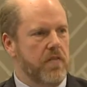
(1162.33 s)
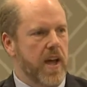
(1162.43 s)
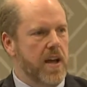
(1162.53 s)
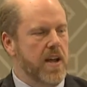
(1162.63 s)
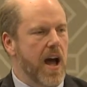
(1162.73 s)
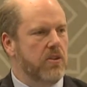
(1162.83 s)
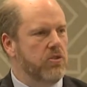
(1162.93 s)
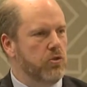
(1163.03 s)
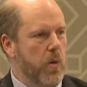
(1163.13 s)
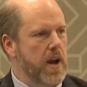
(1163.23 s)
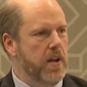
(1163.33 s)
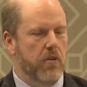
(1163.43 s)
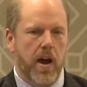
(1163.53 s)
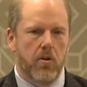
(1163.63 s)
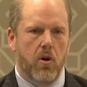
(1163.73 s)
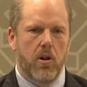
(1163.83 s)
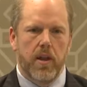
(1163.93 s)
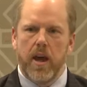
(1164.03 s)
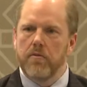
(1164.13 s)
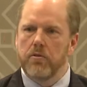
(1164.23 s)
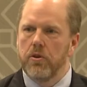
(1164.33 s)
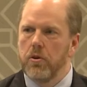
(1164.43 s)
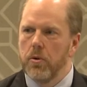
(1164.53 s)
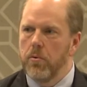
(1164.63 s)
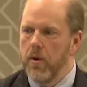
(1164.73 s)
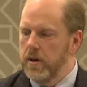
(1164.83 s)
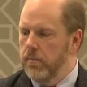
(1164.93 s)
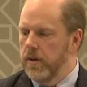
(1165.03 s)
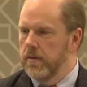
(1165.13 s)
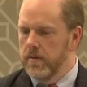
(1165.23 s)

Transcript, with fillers: if they had doctors waiting around all day for a new appointment.